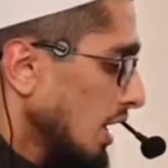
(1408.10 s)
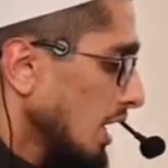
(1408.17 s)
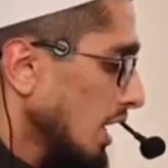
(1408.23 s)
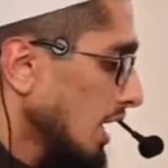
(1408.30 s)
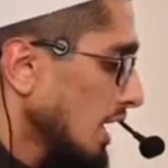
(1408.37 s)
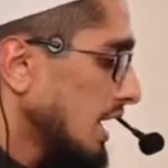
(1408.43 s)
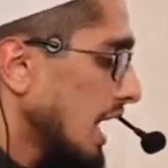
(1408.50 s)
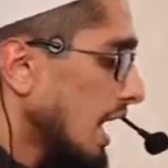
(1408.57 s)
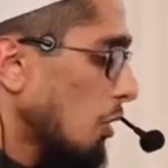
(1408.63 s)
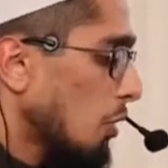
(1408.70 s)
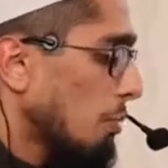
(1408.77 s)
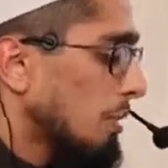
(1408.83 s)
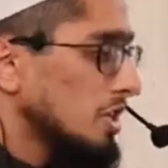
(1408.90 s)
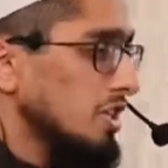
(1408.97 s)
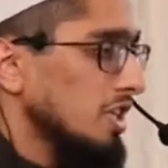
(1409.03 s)
Now,
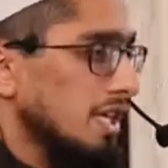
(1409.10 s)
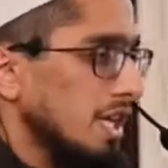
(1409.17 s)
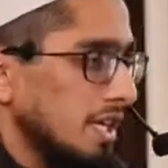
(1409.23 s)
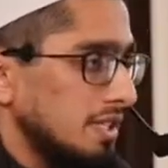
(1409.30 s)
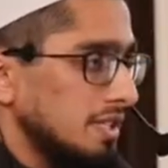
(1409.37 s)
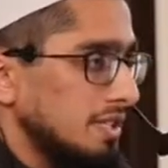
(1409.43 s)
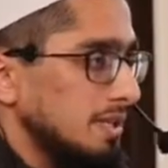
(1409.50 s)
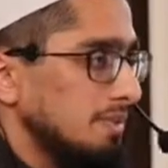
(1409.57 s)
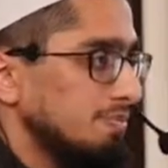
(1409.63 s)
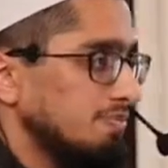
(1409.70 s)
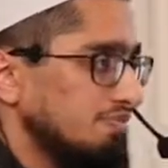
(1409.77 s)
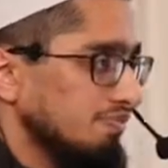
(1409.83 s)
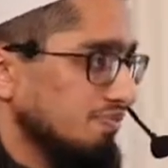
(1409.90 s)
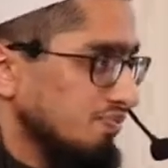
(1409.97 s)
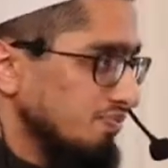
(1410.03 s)
merchandise.
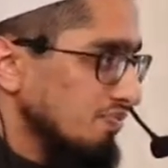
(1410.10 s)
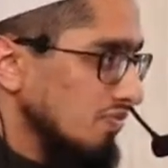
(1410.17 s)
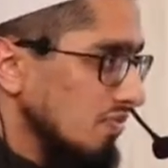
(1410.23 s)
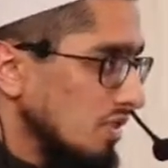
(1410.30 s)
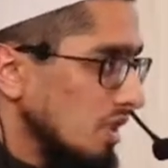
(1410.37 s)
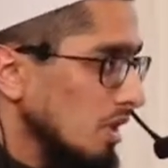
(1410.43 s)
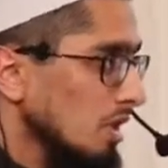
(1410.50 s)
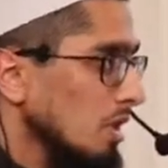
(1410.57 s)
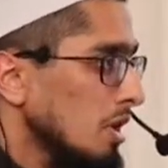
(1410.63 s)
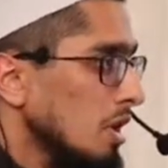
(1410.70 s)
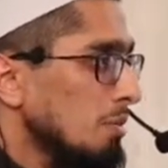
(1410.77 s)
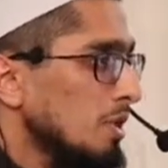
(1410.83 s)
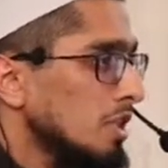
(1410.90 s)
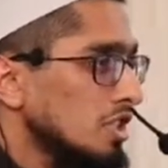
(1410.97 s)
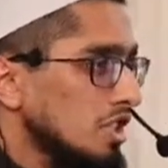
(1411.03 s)

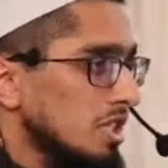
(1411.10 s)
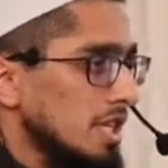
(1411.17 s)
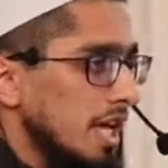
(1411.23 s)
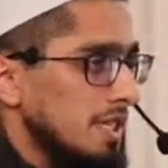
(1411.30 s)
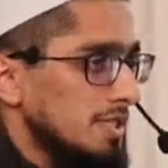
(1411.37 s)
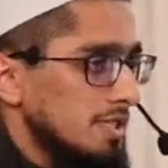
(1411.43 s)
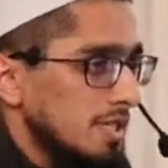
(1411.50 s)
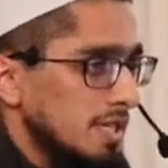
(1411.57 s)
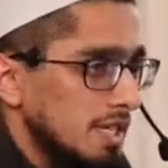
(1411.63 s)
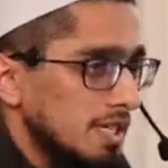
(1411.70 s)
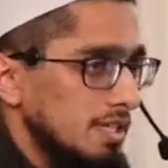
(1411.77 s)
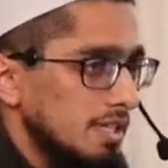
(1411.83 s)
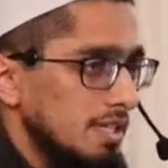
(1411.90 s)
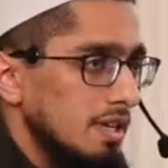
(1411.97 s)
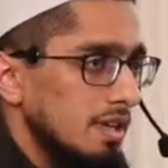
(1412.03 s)
Merchandise
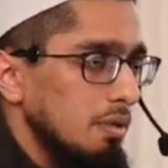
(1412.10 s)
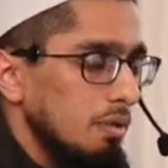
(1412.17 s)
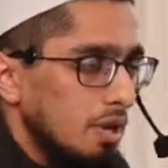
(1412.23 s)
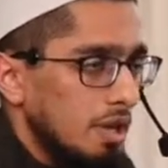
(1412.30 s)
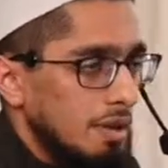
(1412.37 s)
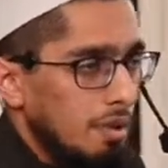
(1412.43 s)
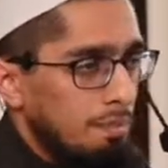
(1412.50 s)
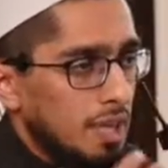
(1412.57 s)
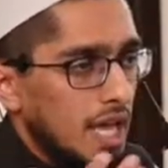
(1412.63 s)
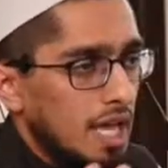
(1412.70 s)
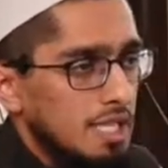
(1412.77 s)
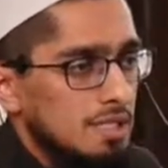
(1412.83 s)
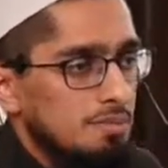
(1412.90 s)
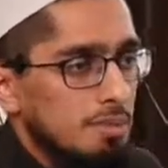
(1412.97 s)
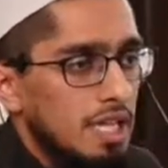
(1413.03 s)
it
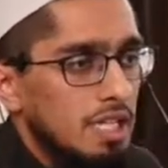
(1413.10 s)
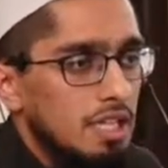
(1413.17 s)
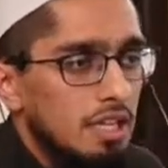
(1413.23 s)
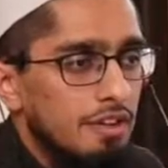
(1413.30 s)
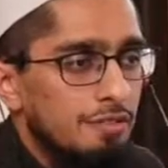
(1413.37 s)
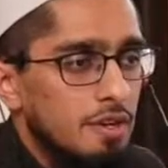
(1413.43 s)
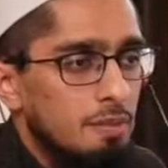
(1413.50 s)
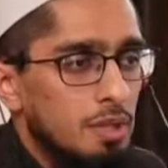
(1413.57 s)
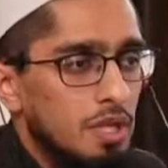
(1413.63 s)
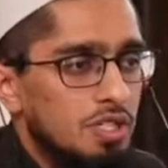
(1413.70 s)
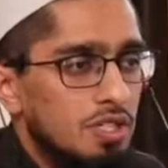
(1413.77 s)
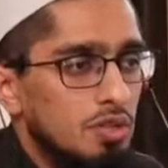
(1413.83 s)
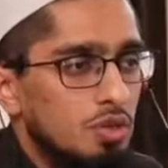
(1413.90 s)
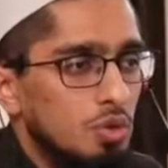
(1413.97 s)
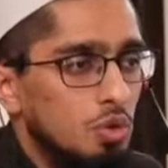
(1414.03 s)
applies mainly for a
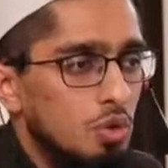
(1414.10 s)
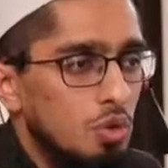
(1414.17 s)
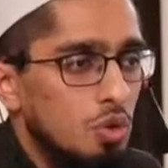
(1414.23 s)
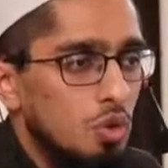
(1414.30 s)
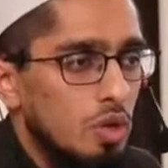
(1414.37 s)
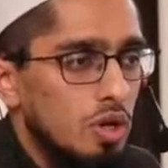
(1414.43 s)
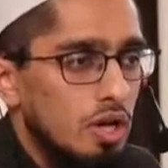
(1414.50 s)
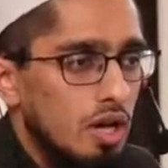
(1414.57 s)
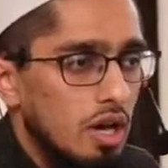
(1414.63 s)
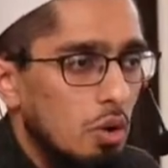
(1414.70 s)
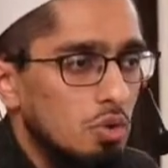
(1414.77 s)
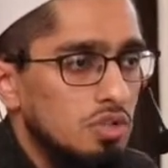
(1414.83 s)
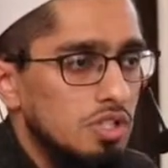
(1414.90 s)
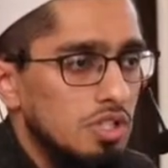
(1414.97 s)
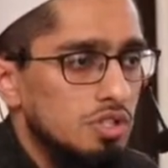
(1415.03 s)
person who
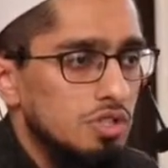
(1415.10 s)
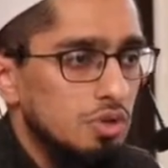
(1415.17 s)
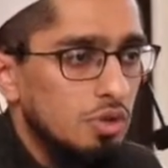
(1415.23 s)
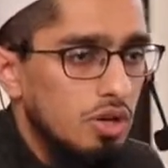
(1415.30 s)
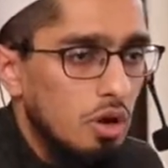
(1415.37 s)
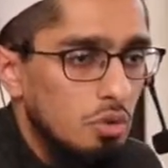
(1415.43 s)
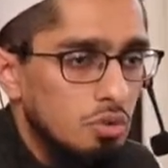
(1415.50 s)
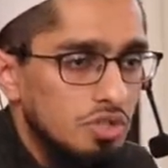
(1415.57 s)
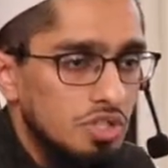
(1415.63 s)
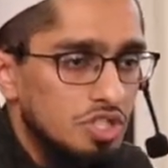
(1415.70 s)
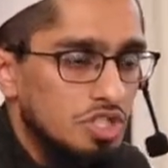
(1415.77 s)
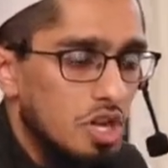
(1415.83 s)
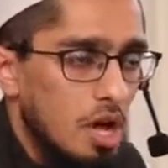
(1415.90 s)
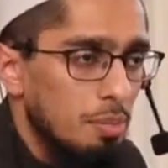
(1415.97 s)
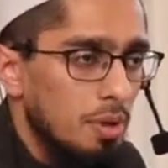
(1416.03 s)
owns a store, owns a
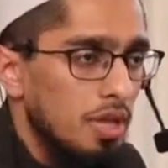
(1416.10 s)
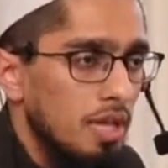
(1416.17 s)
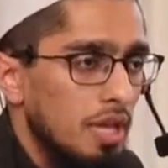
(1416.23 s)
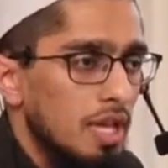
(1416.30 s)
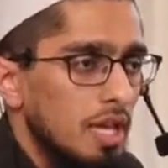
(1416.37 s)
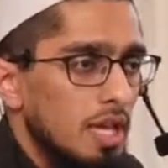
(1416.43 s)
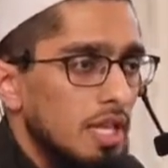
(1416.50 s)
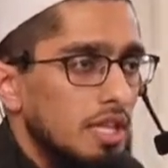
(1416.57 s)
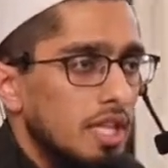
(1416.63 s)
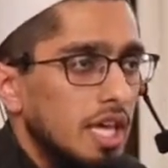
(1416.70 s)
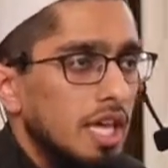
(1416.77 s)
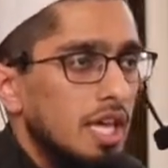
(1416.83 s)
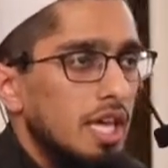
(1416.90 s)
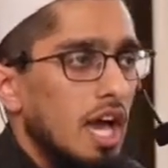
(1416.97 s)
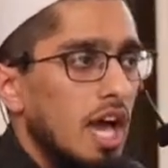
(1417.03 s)
shop.
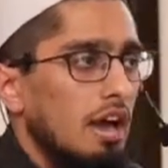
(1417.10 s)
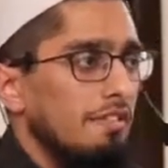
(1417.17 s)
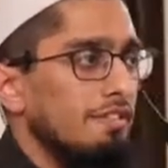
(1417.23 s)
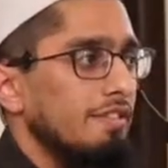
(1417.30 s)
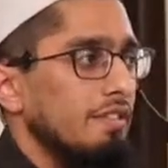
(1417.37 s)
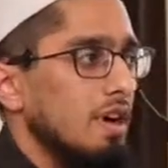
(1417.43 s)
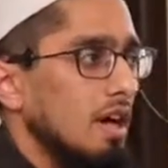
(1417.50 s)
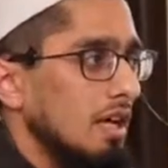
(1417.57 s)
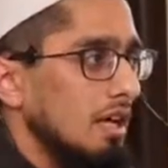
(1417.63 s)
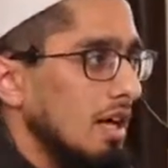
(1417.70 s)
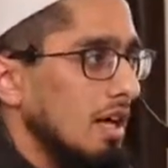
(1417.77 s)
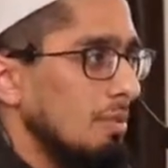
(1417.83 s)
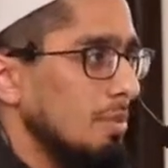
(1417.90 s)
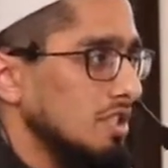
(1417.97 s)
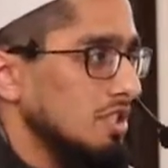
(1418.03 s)
They have a
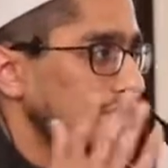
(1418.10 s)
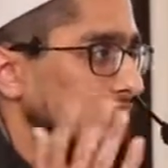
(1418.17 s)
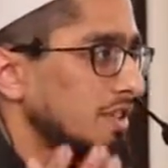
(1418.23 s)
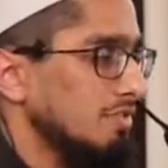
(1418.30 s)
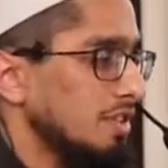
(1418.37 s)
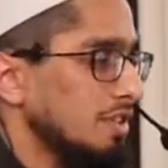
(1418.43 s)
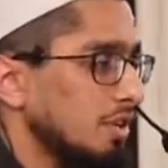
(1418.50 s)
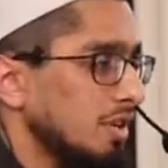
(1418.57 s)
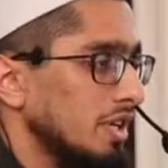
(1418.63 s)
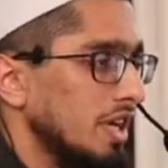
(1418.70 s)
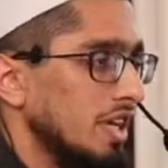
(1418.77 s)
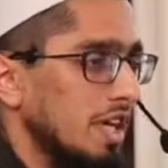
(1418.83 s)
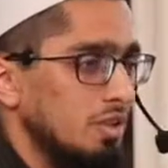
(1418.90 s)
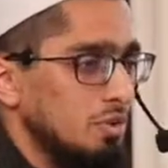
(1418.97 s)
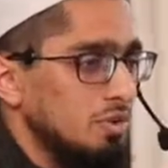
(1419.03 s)
bunch of inventory, and
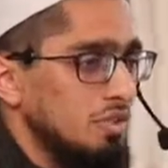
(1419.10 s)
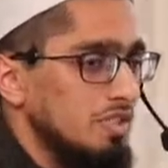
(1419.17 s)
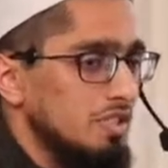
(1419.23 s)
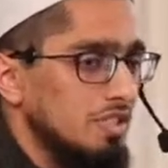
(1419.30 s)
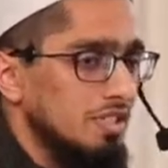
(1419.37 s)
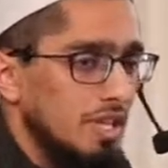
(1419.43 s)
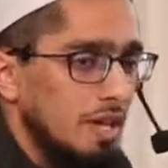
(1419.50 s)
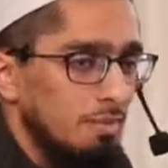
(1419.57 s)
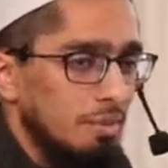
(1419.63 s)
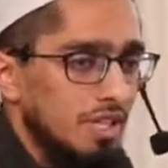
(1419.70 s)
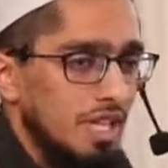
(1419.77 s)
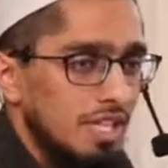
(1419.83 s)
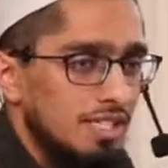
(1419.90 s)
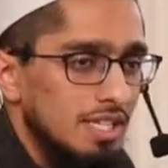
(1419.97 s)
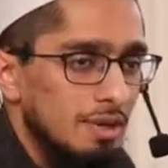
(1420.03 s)
I used this example
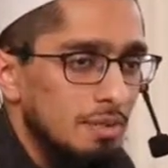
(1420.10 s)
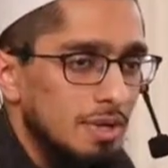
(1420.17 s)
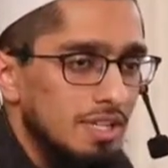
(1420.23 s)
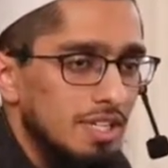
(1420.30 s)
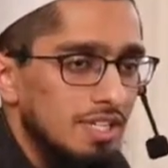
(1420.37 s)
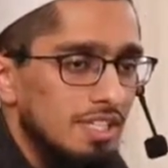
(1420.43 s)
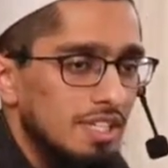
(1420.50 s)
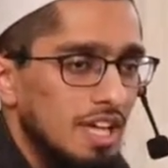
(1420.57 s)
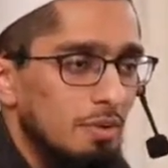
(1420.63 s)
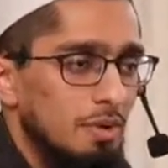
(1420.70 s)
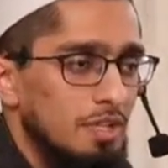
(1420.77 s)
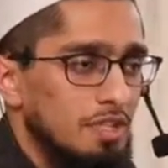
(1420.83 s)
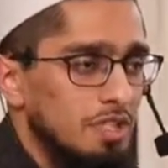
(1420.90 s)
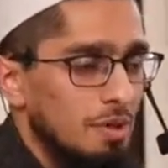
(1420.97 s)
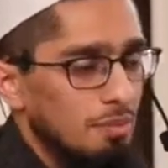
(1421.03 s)
last time I did a zakah
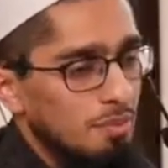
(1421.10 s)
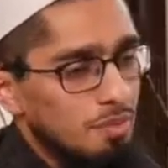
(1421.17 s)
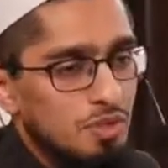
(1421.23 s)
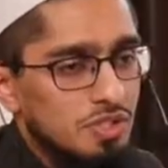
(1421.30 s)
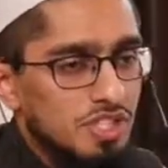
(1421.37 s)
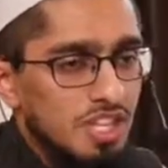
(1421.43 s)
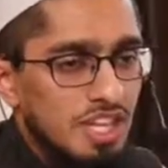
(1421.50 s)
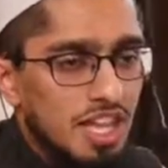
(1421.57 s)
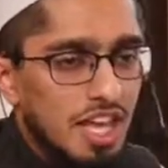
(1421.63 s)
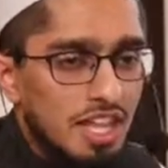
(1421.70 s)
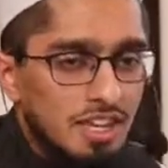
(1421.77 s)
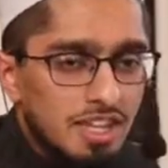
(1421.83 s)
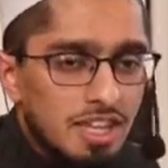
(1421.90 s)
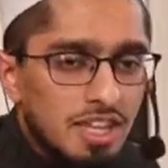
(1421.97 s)
workshop. I'll use it again.